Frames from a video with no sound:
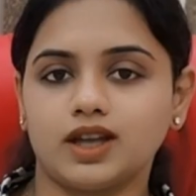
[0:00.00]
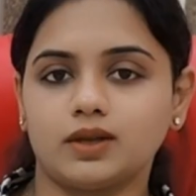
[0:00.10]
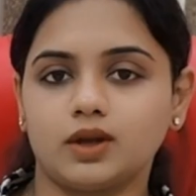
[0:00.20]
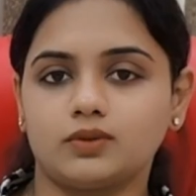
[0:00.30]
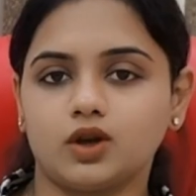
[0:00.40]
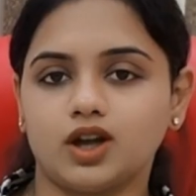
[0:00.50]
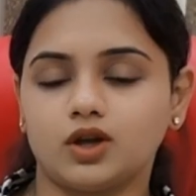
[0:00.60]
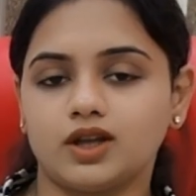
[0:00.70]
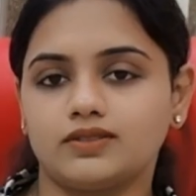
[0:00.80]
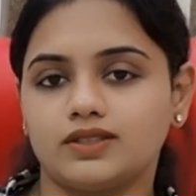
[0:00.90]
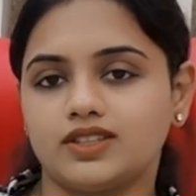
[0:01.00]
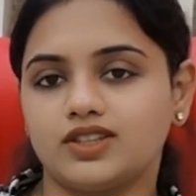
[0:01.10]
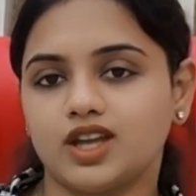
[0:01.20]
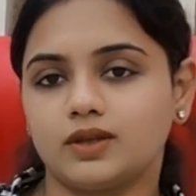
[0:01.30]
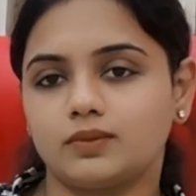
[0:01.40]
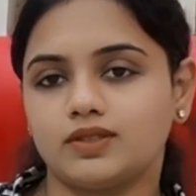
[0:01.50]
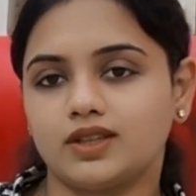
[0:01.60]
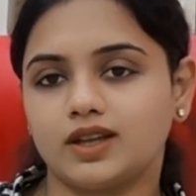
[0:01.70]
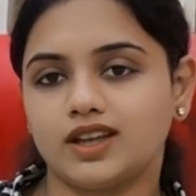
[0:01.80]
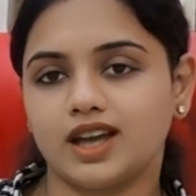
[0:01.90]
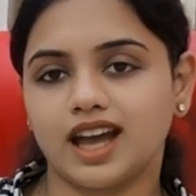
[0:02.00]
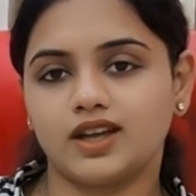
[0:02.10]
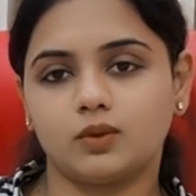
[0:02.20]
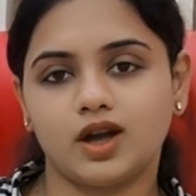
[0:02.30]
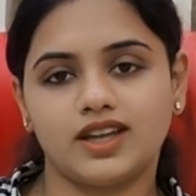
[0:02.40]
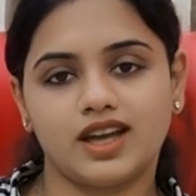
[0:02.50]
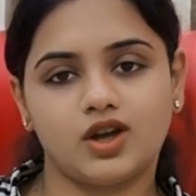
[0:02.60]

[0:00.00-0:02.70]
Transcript: By following these tips and working